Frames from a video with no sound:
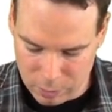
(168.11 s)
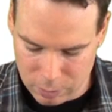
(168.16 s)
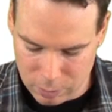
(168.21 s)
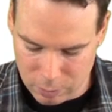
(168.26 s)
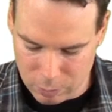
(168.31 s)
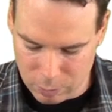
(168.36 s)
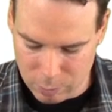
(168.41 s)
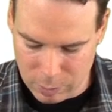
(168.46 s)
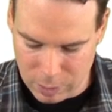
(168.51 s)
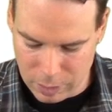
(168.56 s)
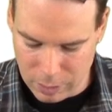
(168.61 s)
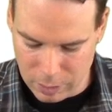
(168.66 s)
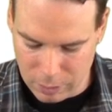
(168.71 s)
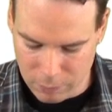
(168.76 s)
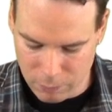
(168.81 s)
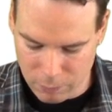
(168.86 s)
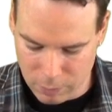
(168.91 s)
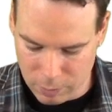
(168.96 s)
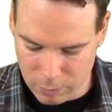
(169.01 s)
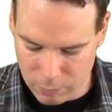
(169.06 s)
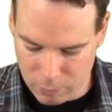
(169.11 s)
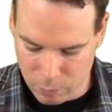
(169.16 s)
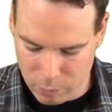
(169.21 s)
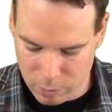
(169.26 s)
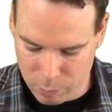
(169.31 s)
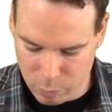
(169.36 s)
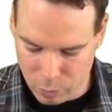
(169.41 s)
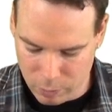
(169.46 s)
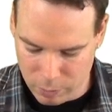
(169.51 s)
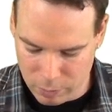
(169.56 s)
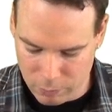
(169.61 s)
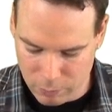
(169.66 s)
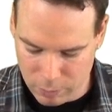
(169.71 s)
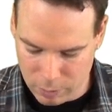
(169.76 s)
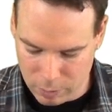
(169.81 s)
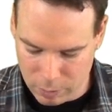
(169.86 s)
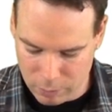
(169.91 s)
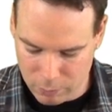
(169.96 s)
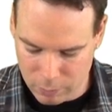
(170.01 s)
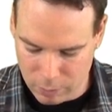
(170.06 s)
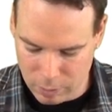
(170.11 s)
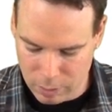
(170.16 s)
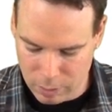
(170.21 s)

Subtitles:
So it would be f of 1.5